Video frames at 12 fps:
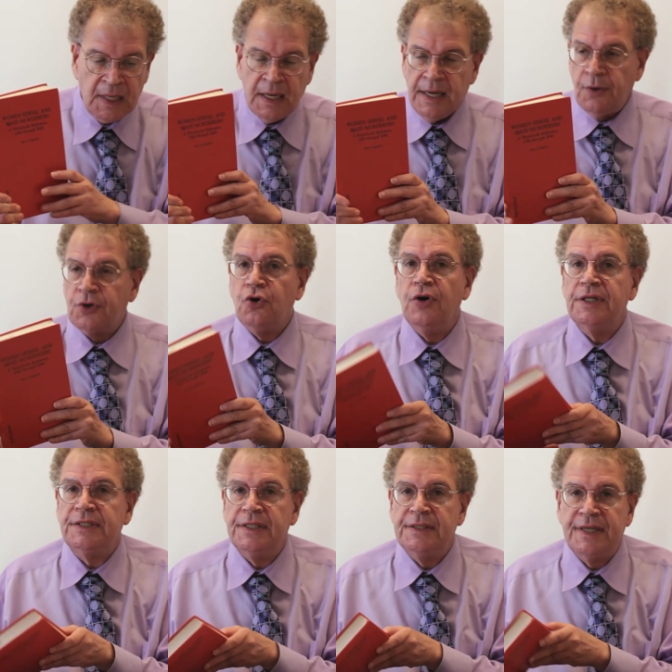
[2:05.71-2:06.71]
Now, according
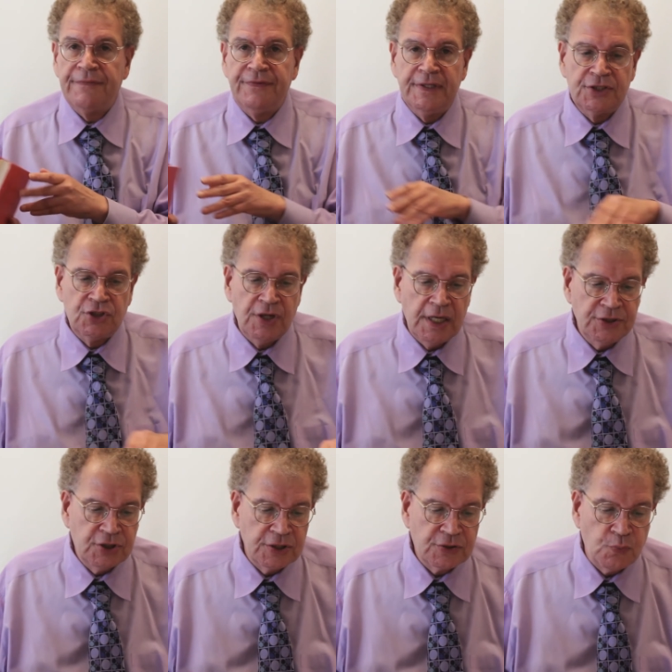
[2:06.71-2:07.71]
to the definition I
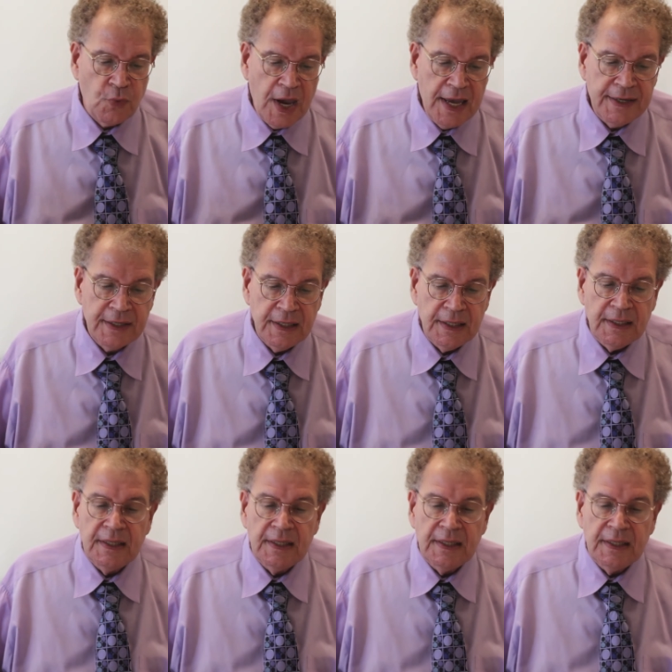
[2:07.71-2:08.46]
just read,